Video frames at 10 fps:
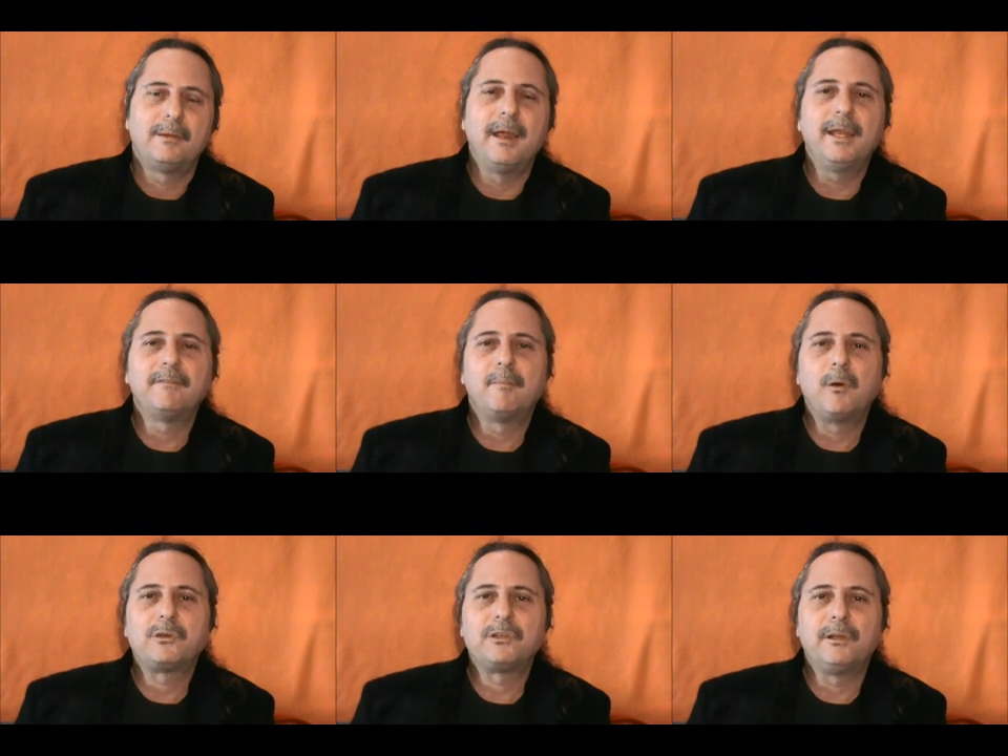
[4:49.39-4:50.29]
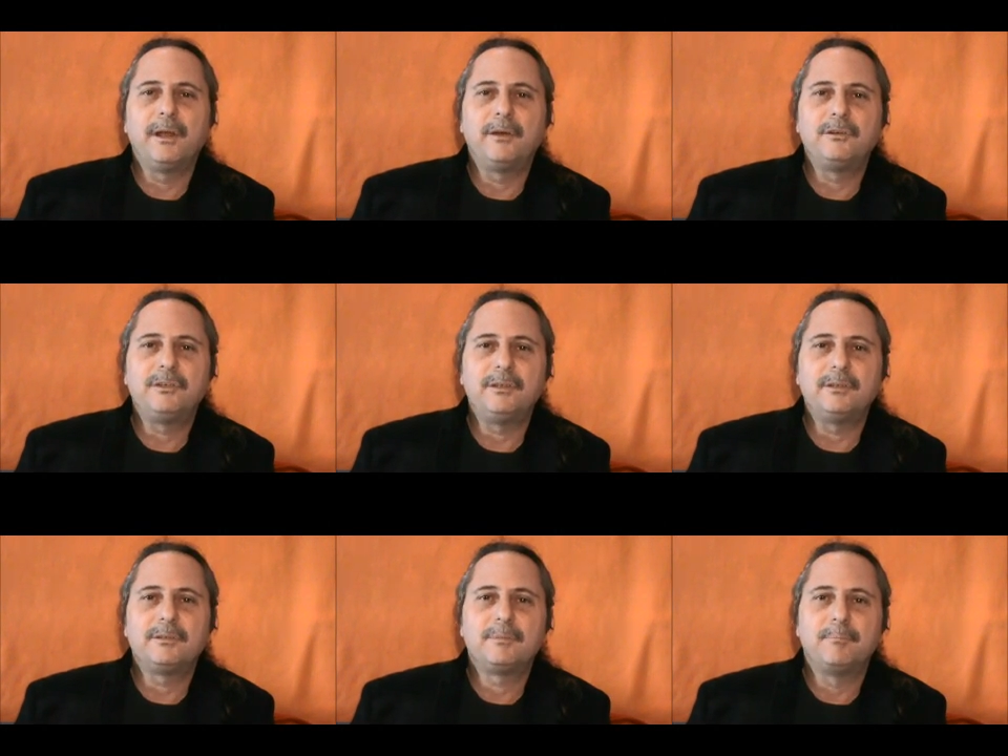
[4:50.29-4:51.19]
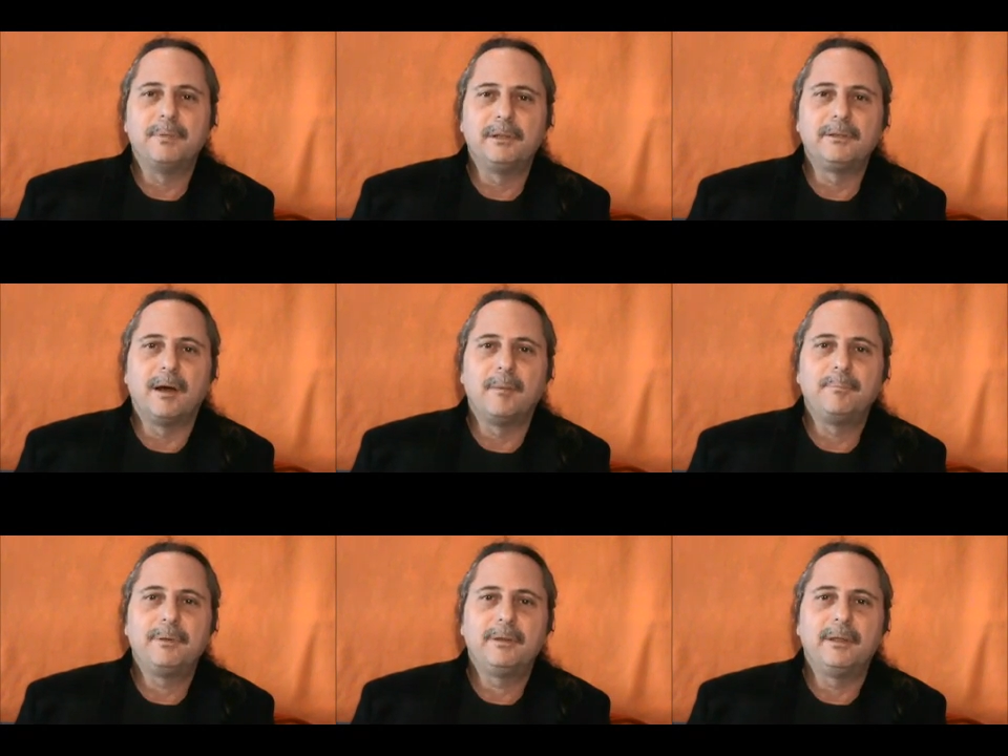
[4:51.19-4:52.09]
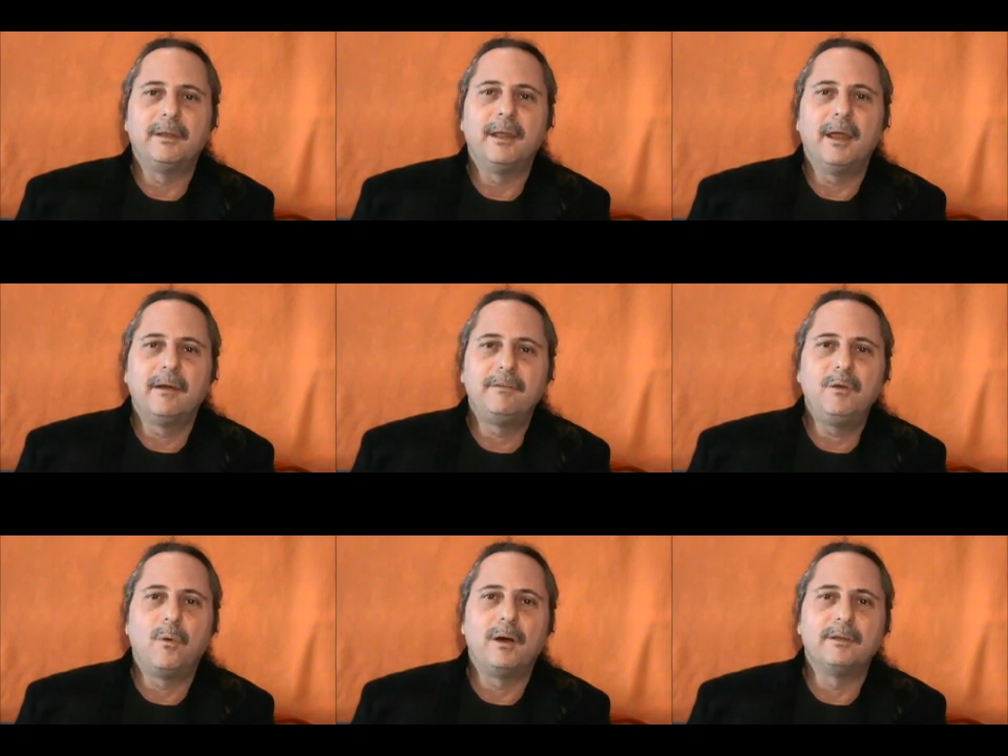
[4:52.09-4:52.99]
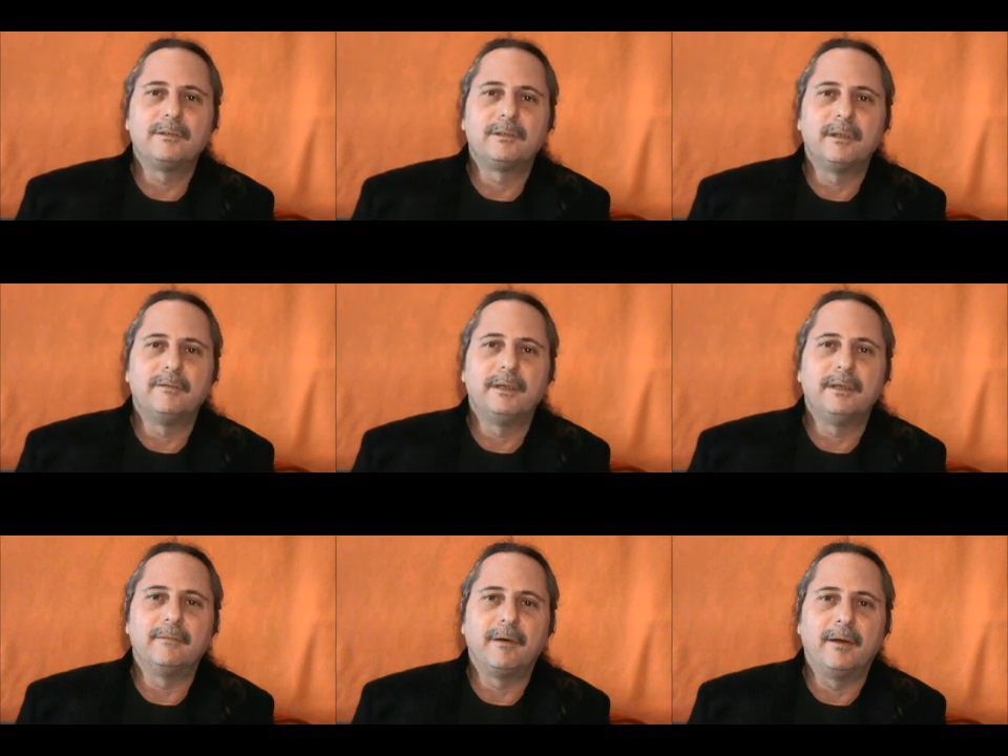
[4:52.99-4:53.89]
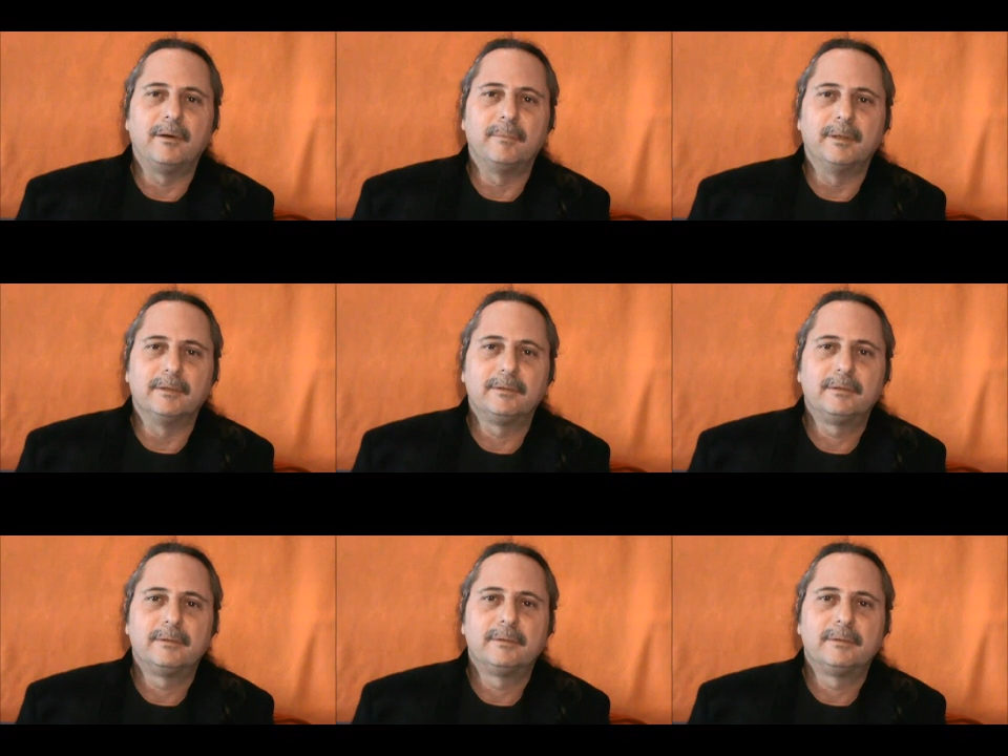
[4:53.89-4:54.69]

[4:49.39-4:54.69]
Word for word: Negative emotional energies build up in everyone's living environment.